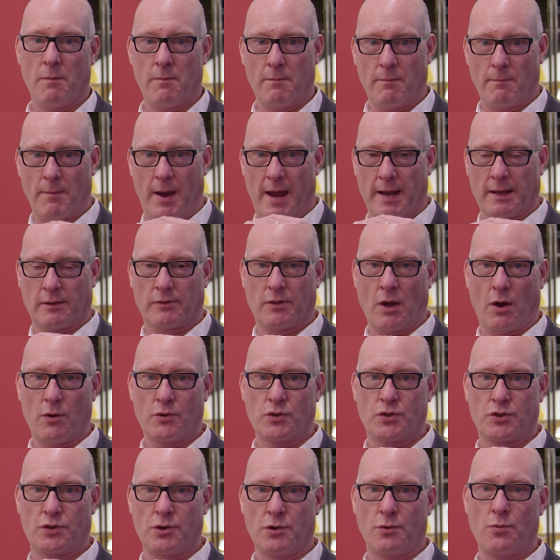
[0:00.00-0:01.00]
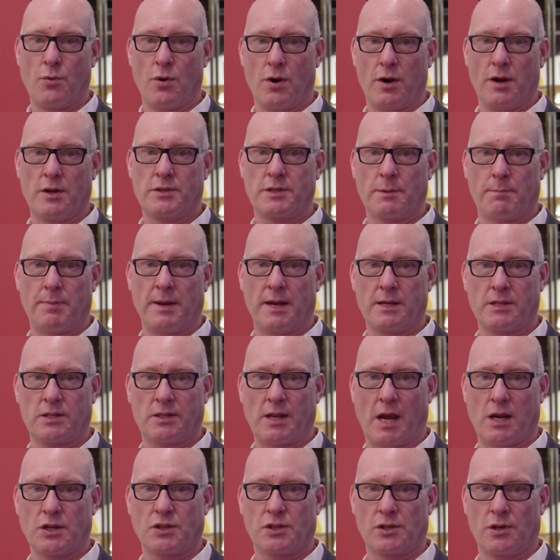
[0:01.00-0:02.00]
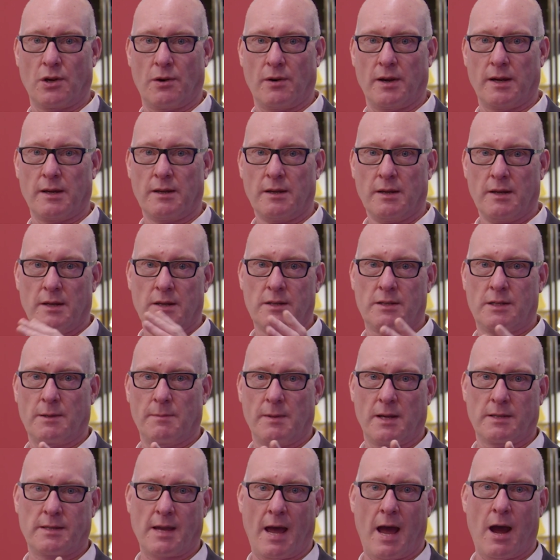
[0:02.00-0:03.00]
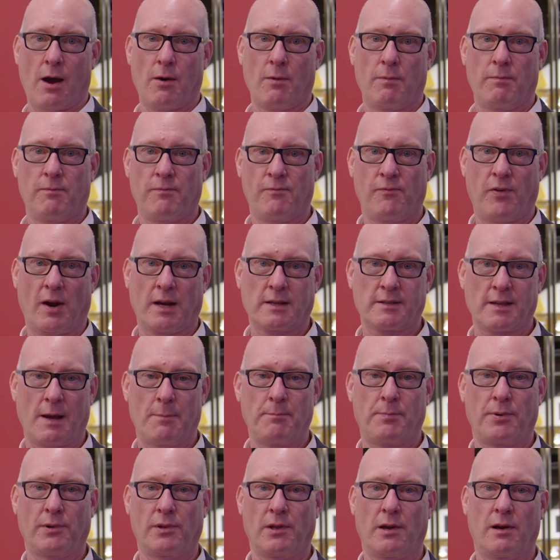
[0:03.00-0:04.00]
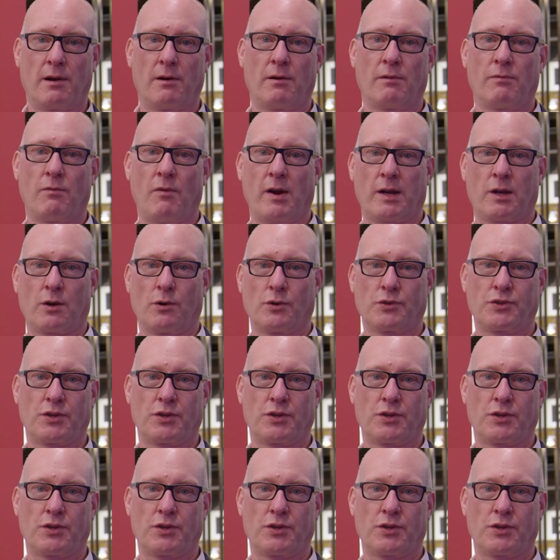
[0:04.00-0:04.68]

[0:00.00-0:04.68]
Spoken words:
make those two words appear stationary, similar to how, for example, a record